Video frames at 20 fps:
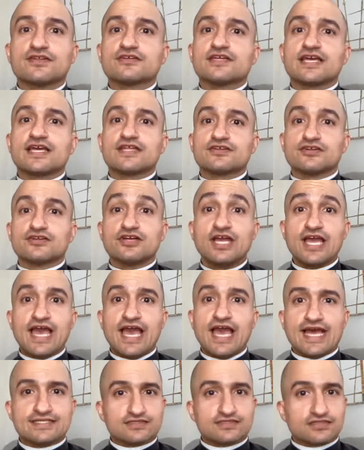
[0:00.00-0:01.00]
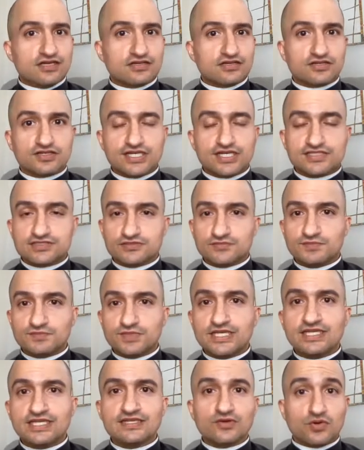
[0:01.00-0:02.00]
together as a congregational
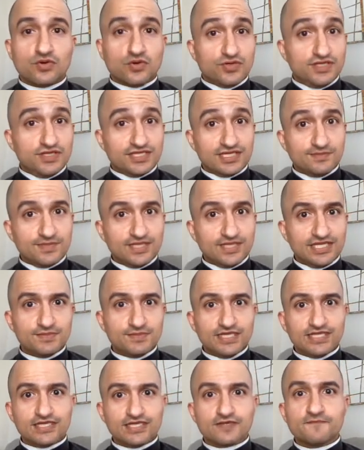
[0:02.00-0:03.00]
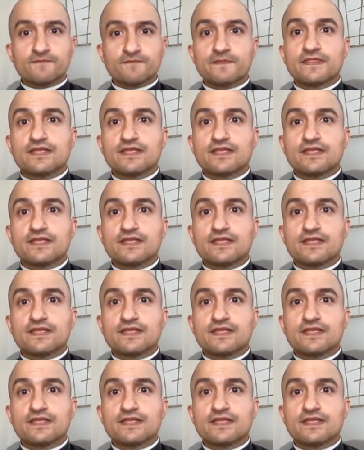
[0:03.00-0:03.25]
meeting or in a committee meeting.